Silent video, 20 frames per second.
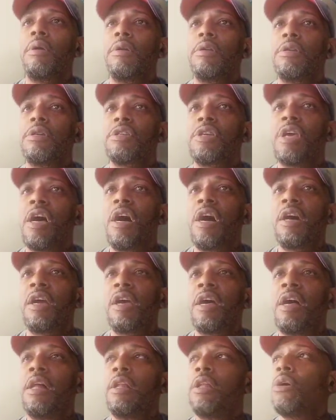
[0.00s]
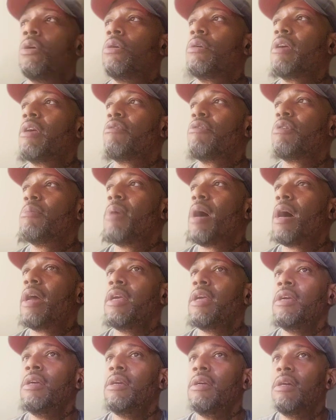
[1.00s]
Just honk hello to
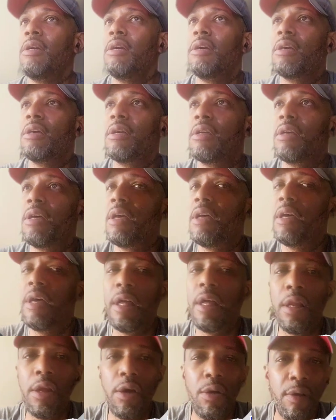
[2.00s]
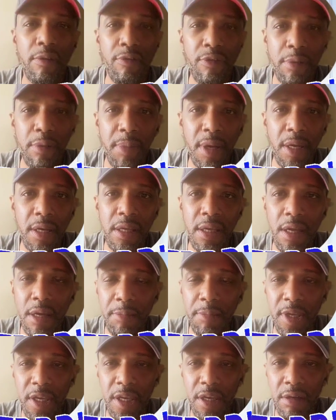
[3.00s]
everybody. Hello everybody,
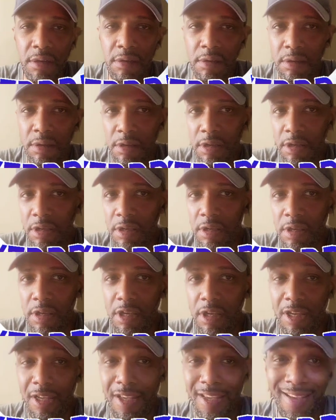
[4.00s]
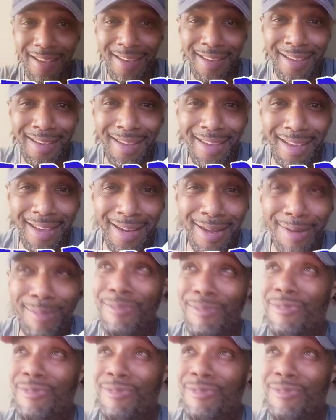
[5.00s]
I'm here. And I'm